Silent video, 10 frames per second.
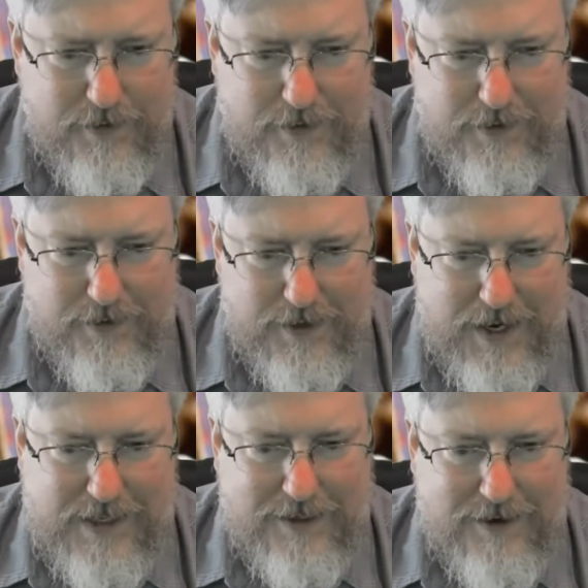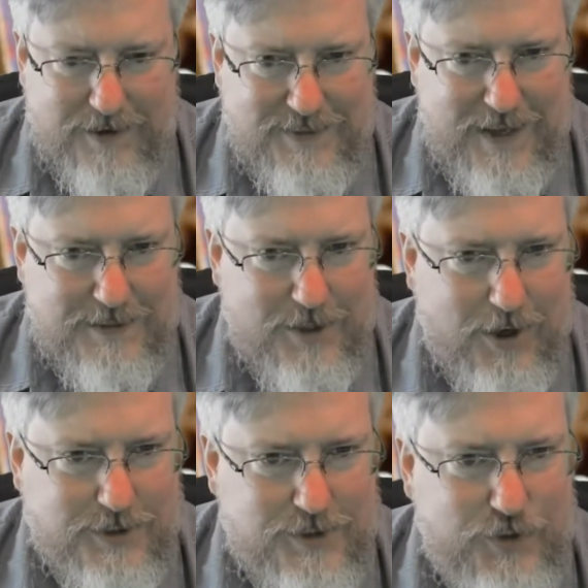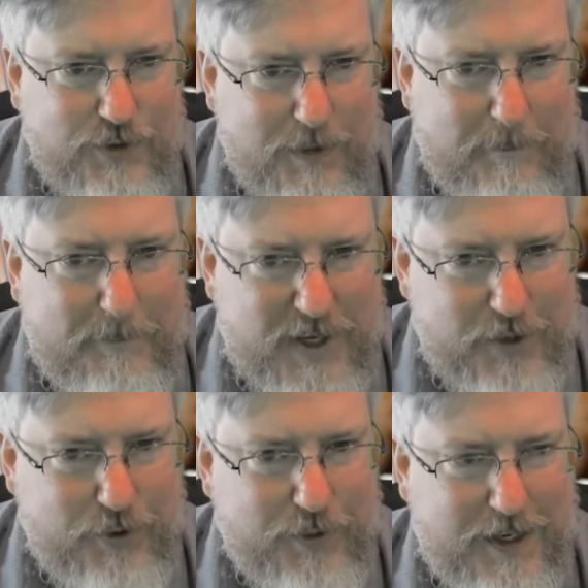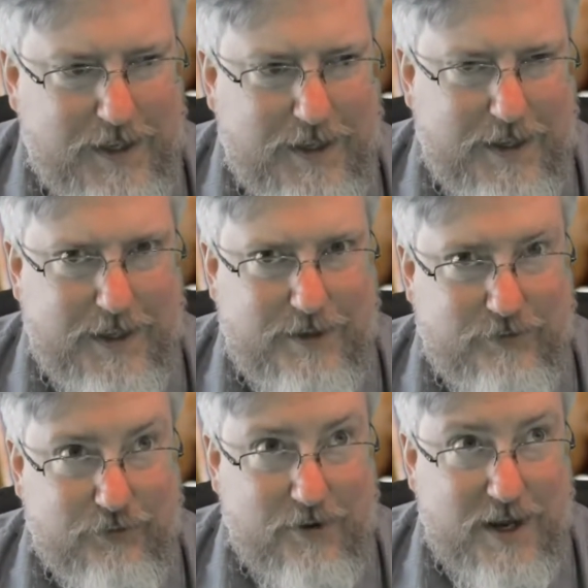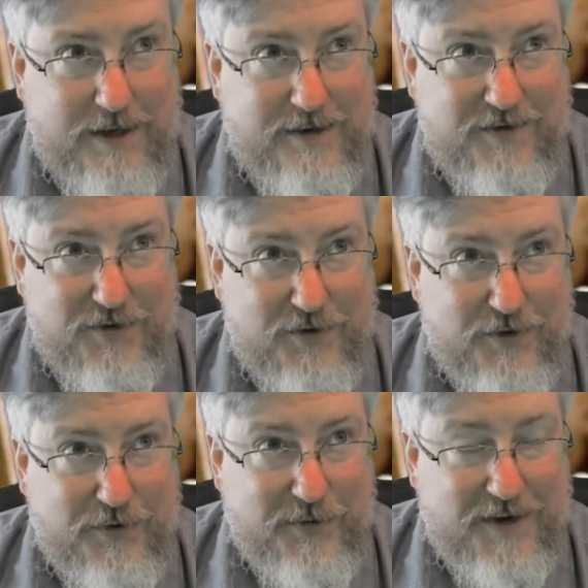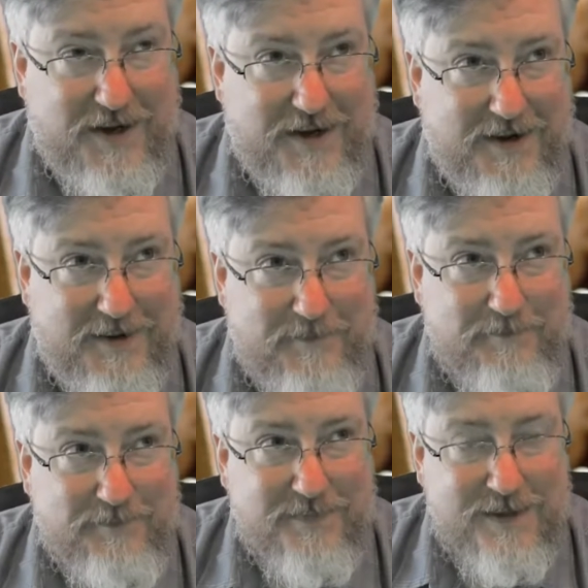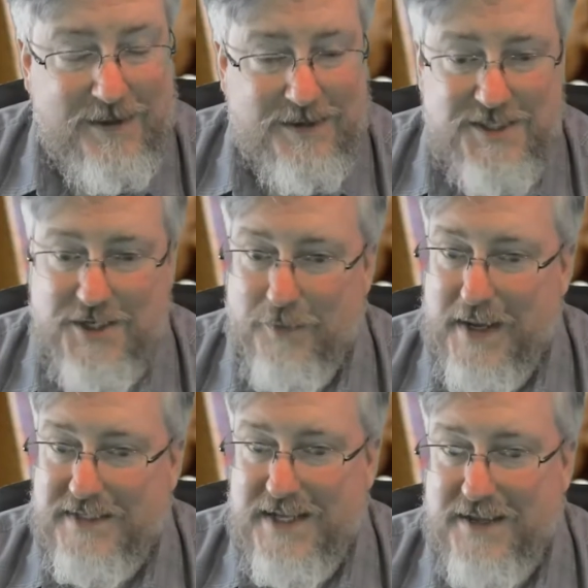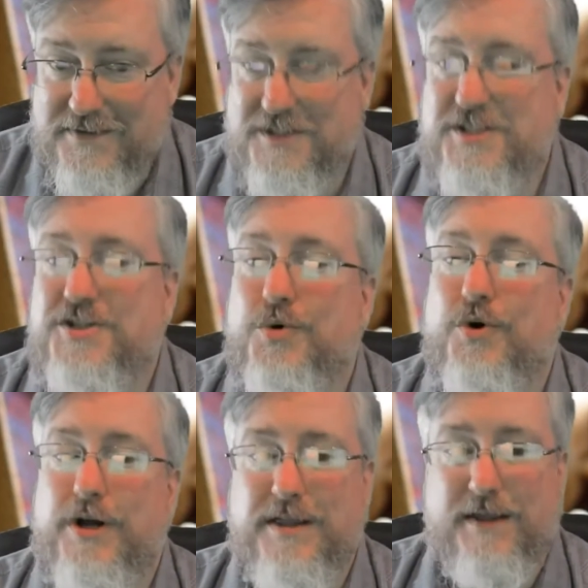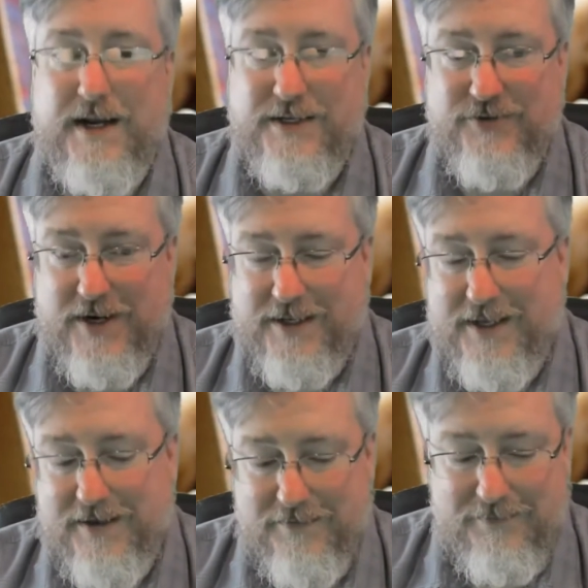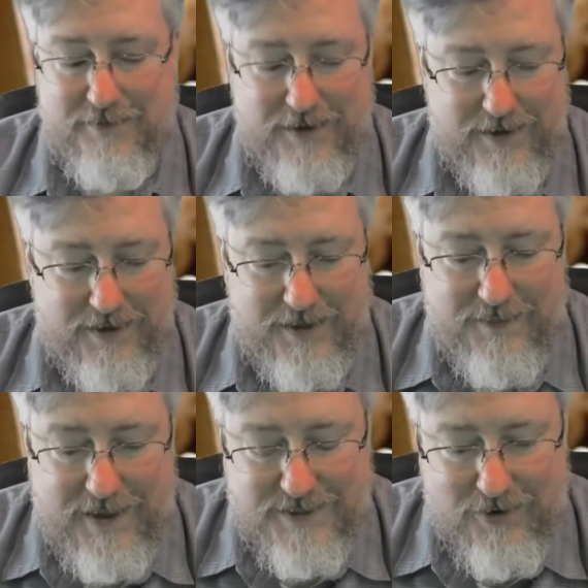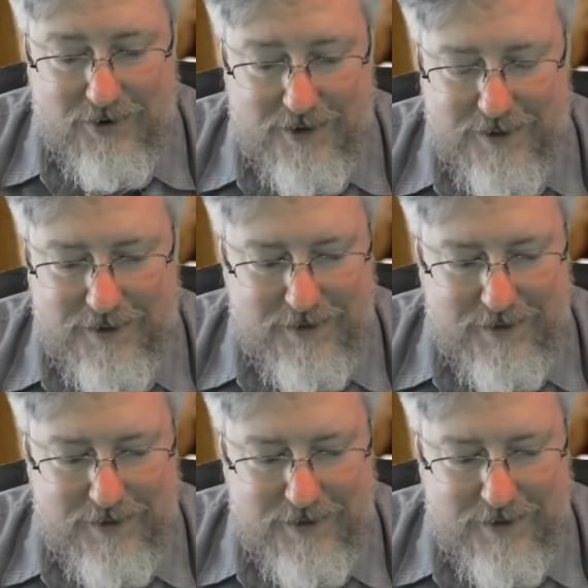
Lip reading: I cut that talk to the bone and tried to still maintain the story that I try to give in that talk.